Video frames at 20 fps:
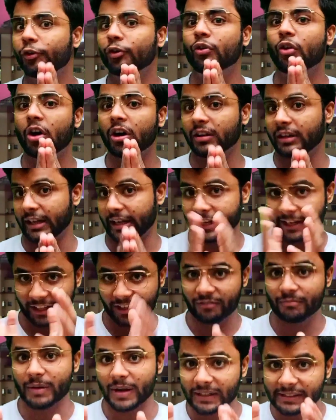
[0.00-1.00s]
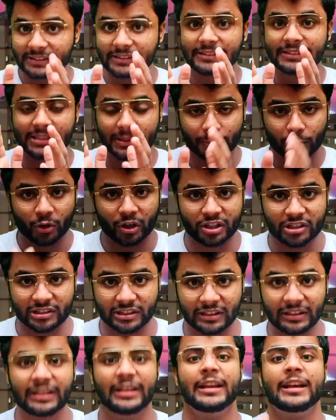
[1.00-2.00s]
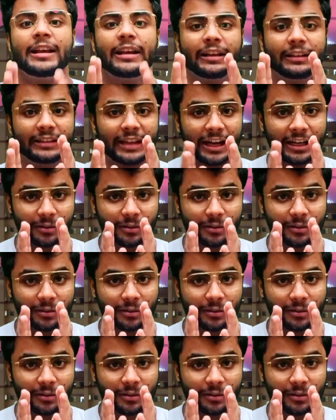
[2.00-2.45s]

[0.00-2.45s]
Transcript: if you got negative marks in some question,